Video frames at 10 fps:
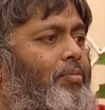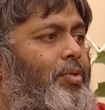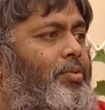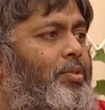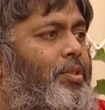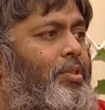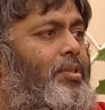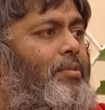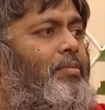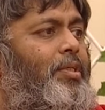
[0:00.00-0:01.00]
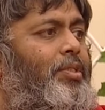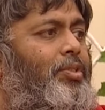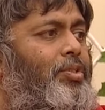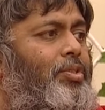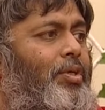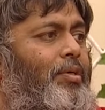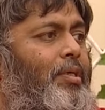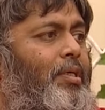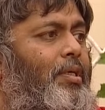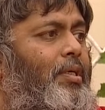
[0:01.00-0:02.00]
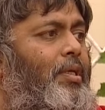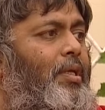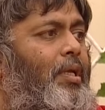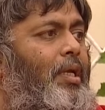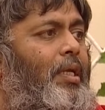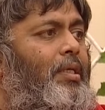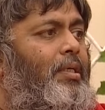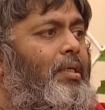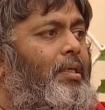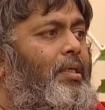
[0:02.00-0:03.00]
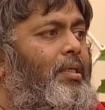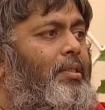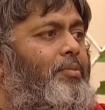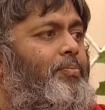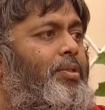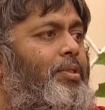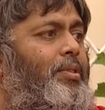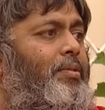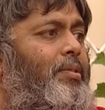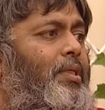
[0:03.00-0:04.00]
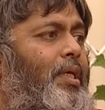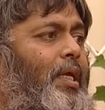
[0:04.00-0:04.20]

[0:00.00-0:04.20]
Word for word: immune system is stronger and he is producing